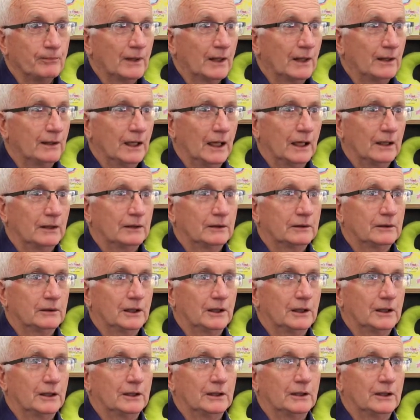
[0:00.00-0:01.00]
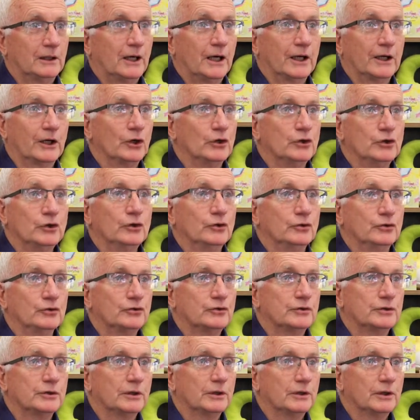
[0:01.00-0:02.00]
that I can
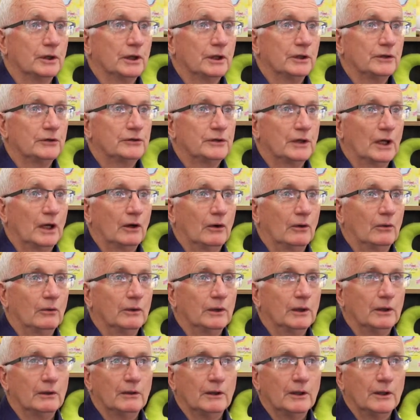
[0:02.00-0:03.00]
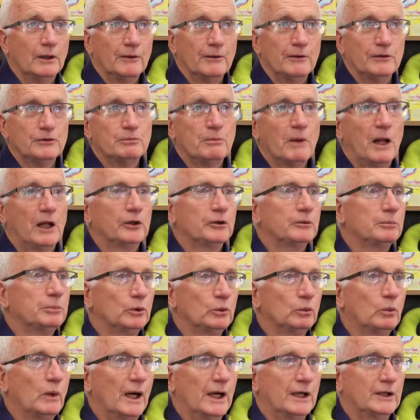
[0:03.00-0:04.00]
use. So there's
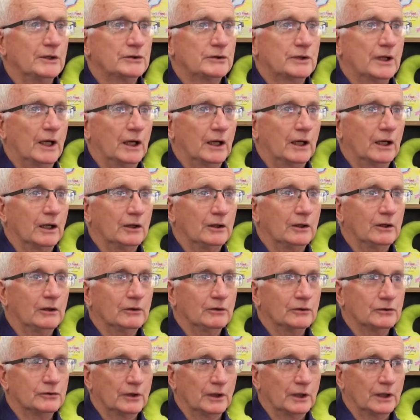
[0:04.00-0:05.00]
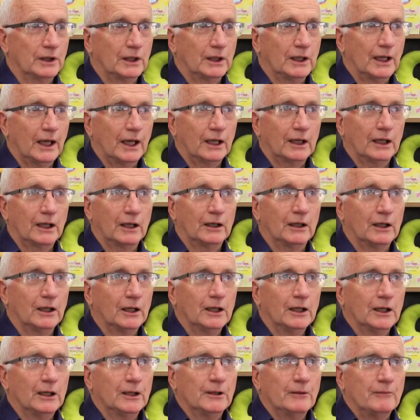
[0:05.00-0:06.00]
multiple ways they can use it, and they
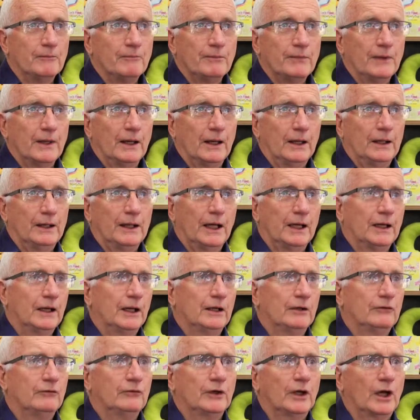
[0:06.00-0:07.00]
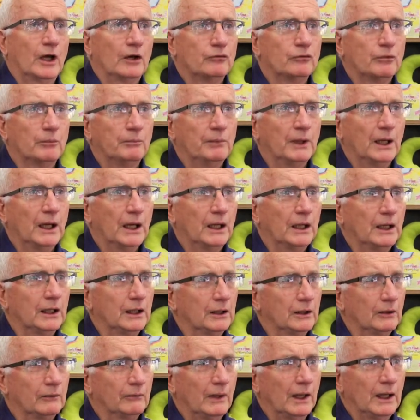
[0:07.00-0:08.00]
don't have to go from beginning
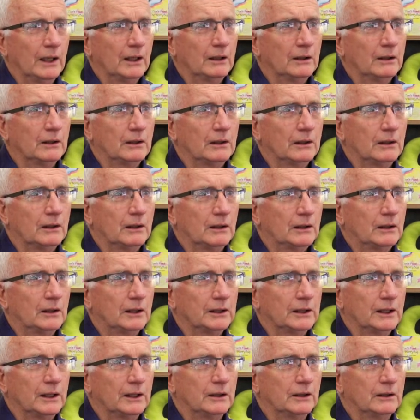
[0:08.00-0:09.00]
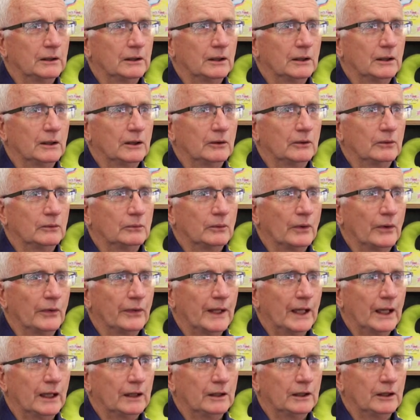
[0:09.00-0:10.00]
to end. I don't want
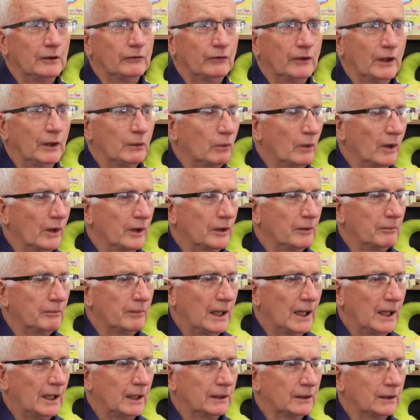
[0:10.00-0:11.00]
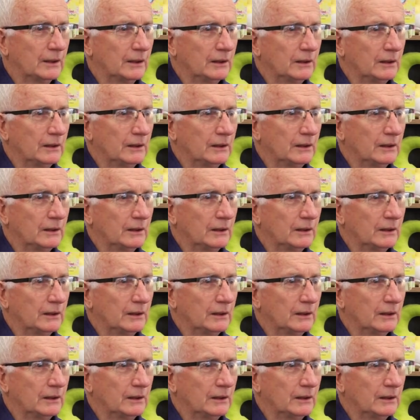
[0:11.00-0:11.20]
that. If they're worried about